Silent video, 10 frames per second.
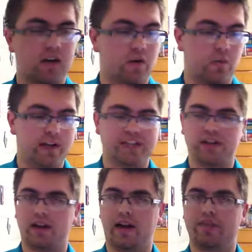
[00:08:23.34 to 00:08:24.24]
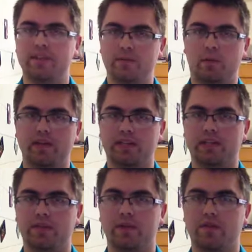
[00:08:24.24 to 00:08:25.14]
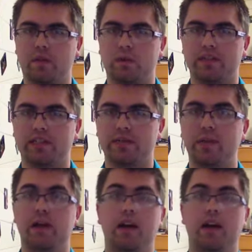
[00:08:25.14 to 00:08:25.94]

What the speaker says: which at this point sounds very foreign to you,